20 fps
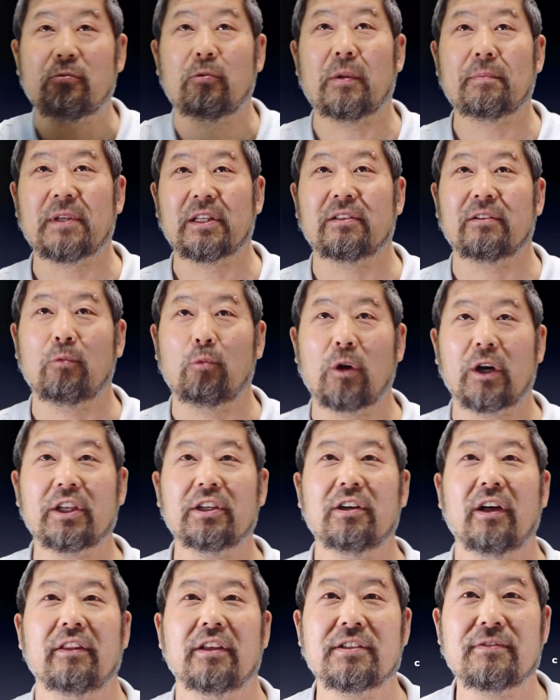we've been
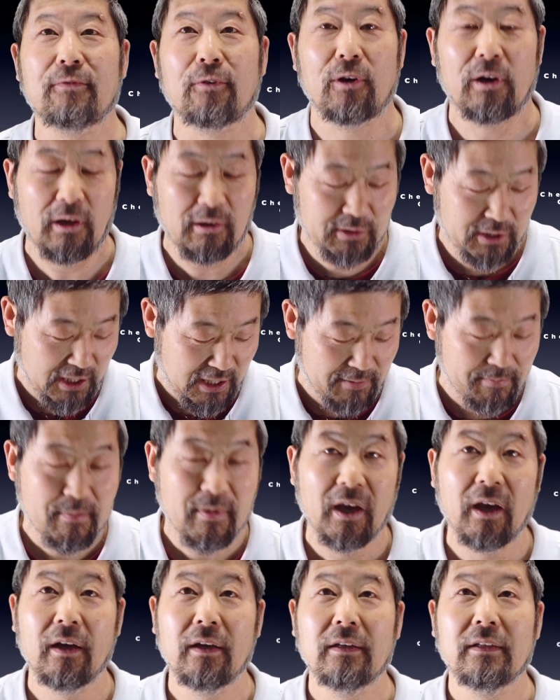working on this for a long time.
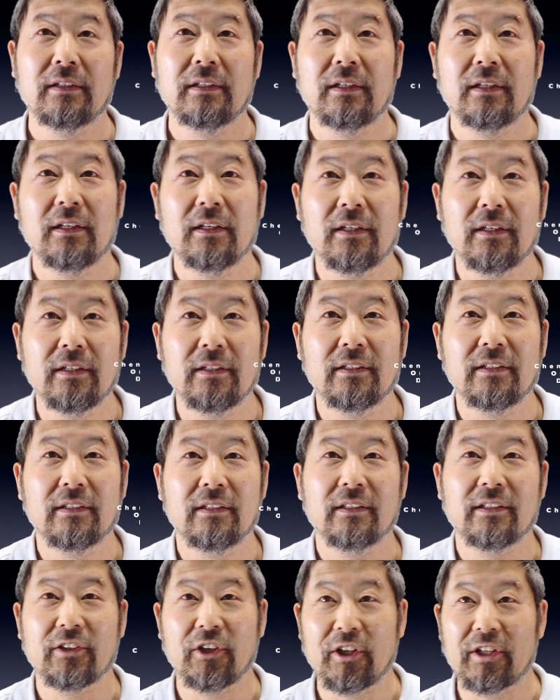Yeah.
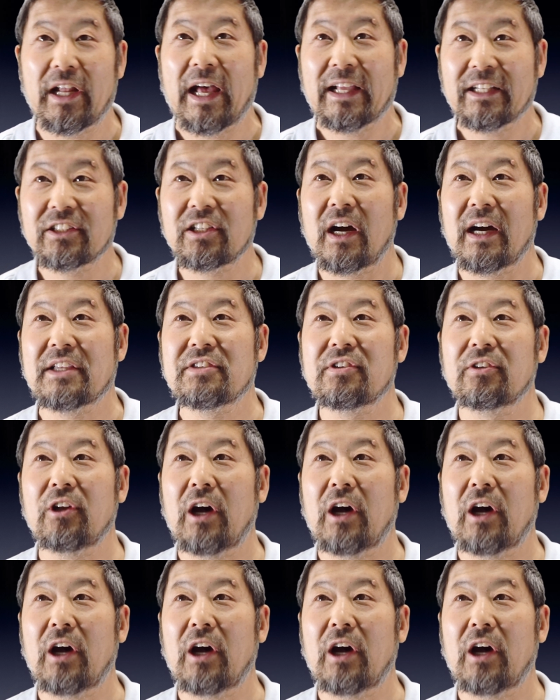It unties a